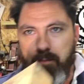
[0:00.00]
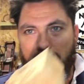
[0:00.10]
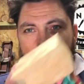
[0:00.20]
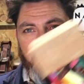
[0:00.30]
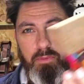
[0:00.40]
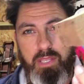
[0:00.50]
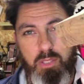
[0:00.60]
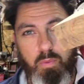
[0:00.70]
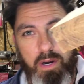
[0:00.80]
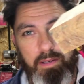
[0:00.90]
mount
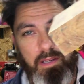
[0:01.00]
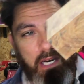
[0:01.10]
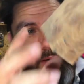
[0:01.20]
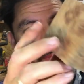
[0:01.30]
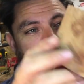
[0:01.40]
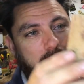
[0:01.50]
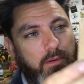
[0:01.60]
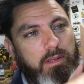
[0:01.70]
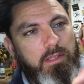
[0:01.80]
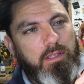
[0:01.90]
this one up
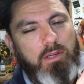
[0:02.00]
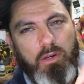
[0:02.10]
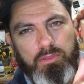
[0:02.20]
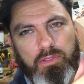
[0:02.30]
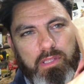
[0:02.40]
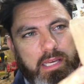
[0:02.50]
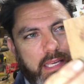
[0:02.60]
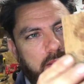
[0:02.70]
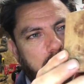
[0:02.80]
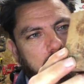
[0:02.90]
now onto the
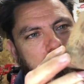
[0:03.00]
lathe.